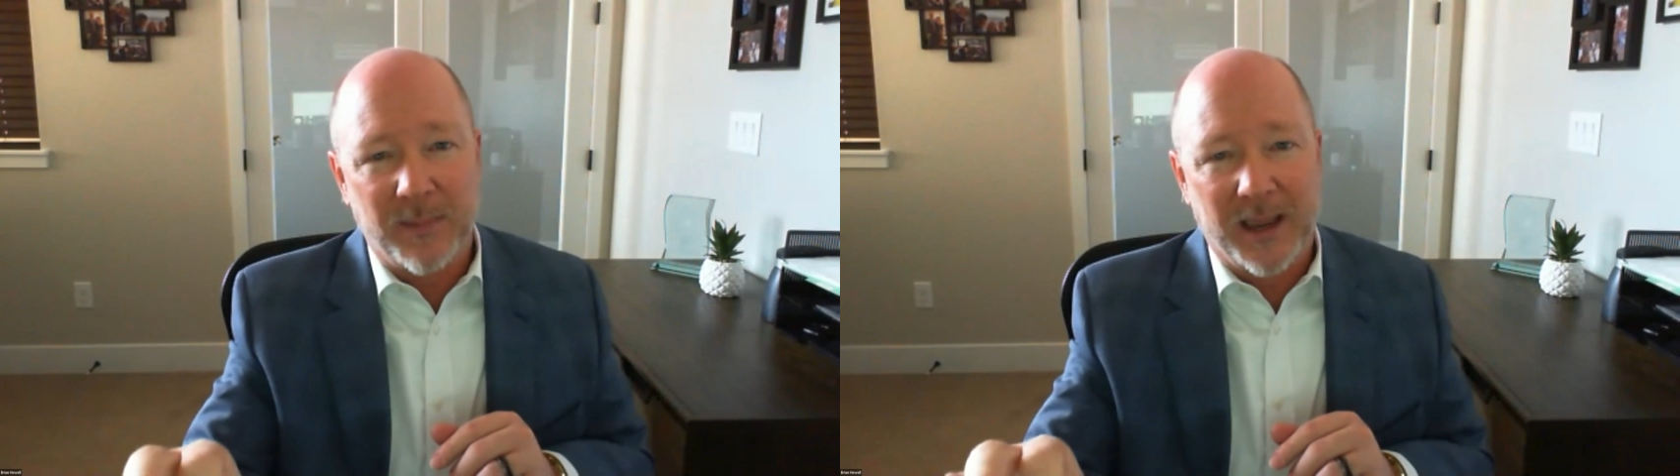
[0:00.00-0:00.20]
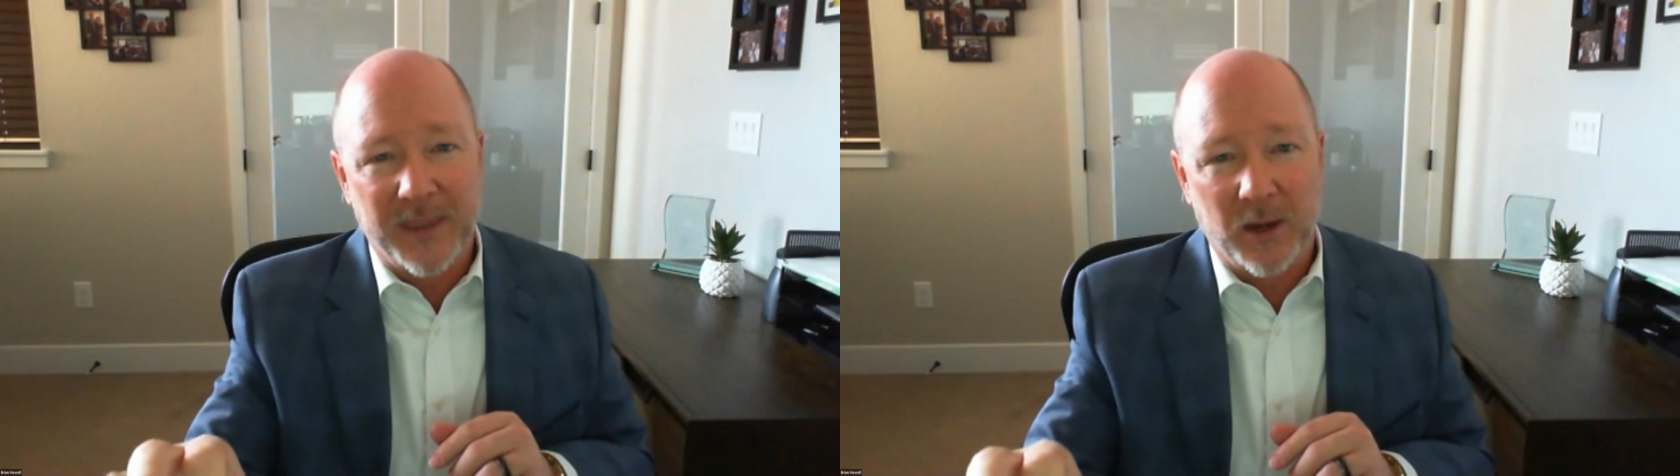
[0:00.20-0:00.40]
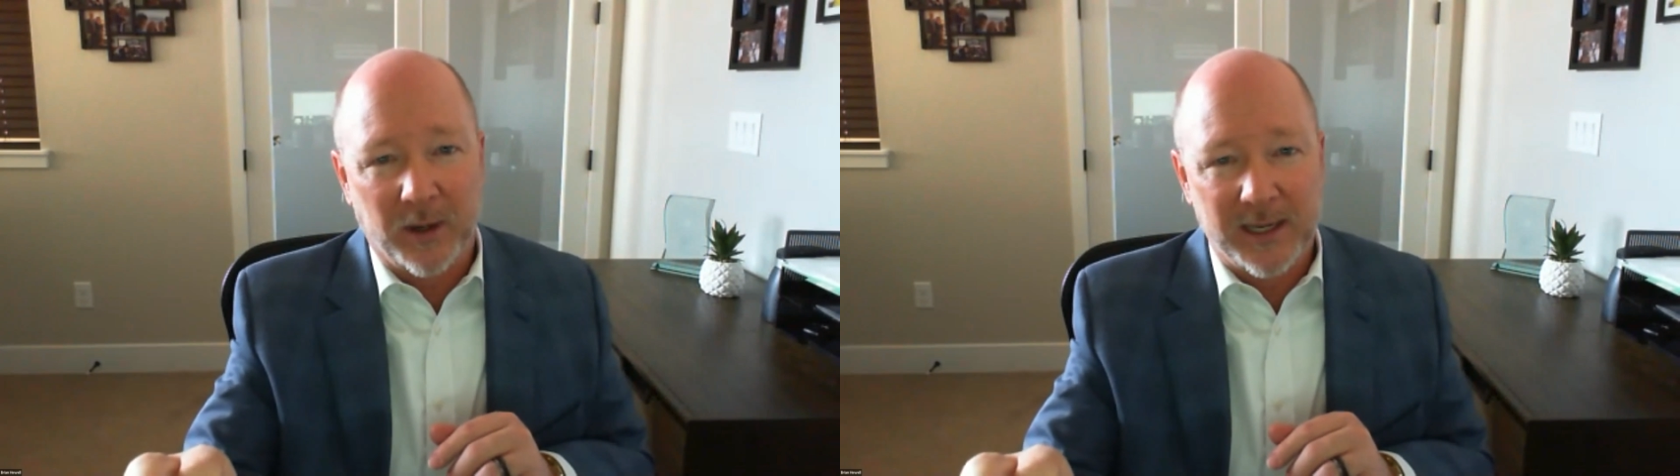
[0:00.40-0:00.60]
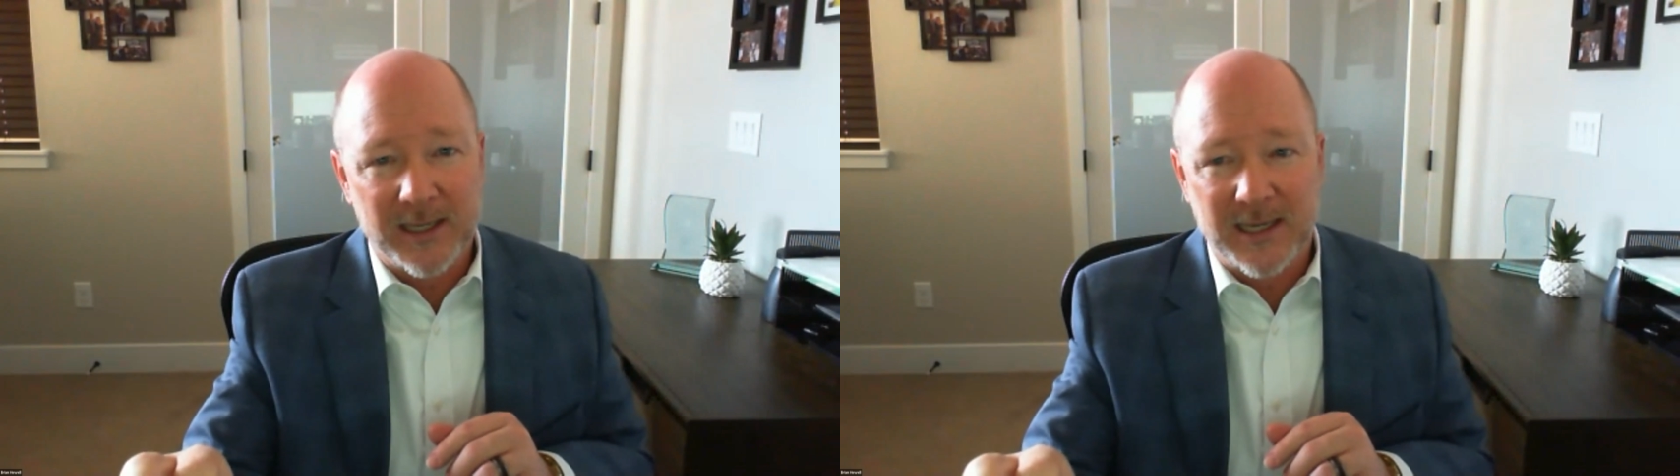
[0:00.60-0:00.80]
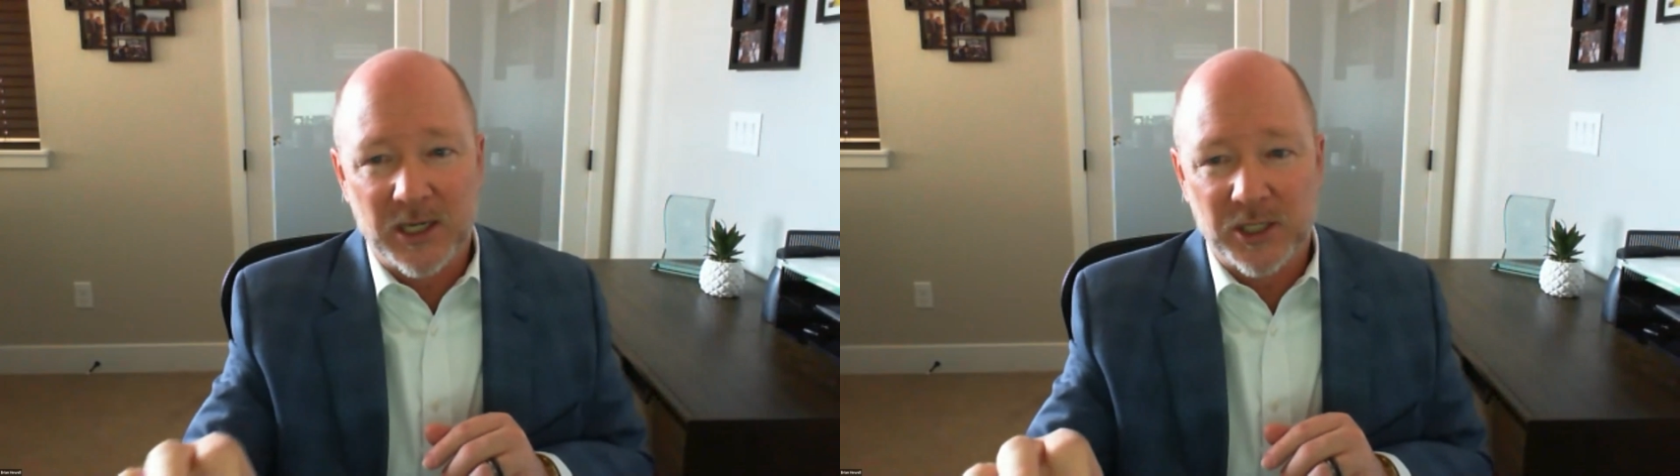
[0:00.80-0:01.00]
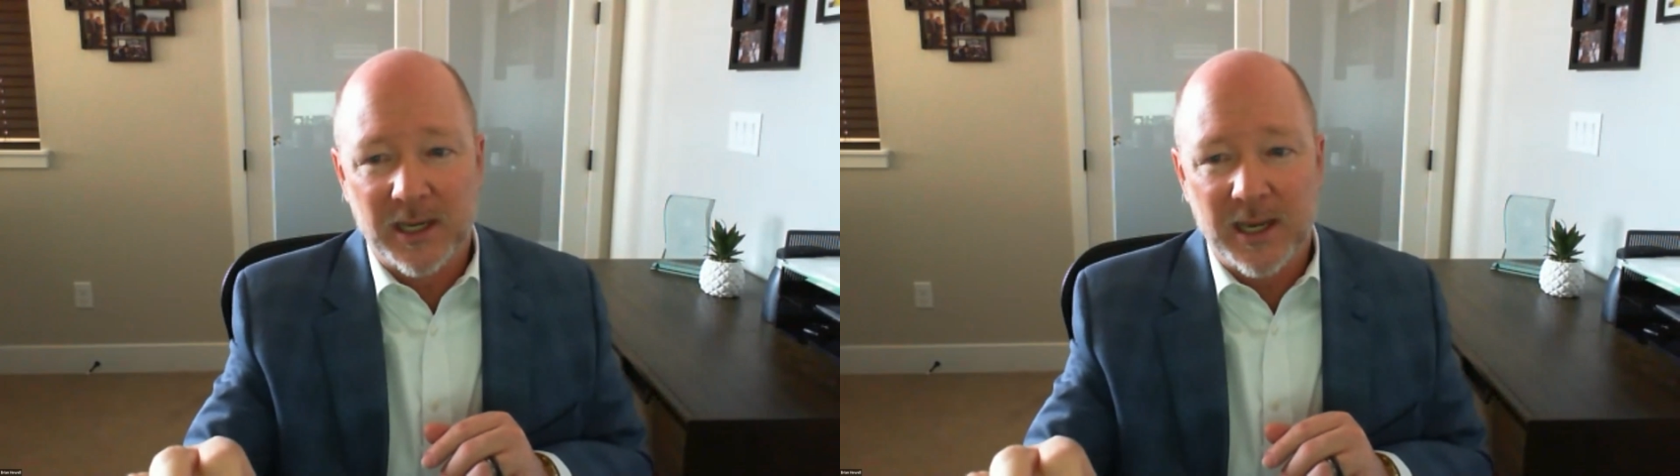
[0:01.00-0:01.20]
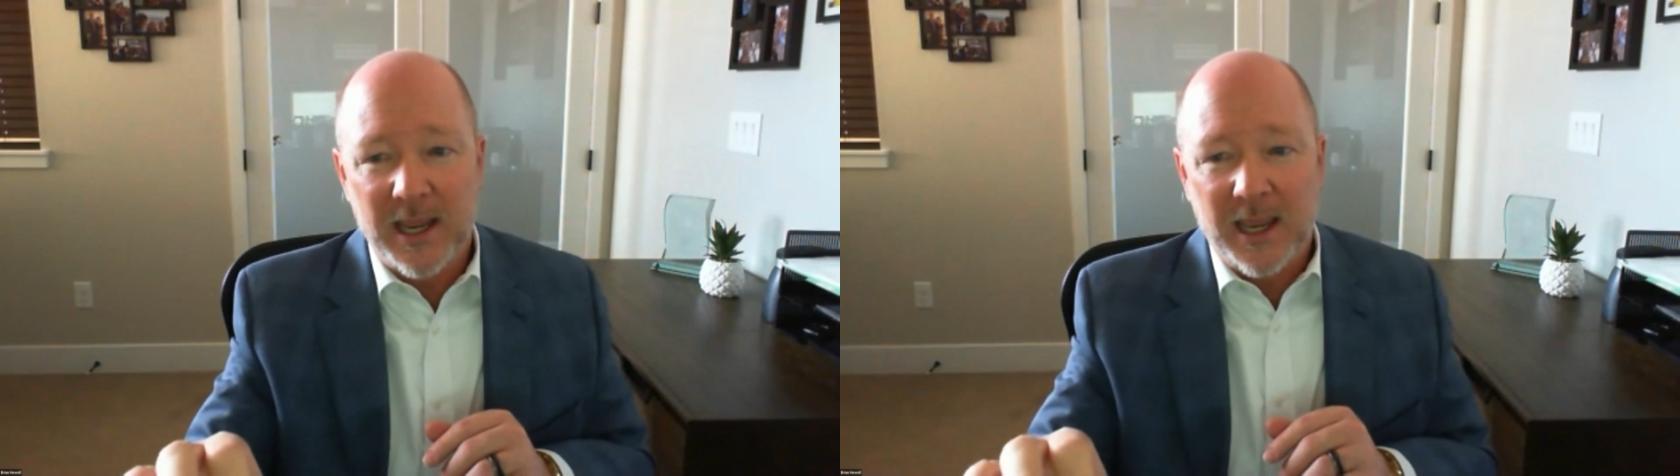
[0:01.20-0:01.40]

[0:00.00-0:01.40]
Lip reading: about that organization?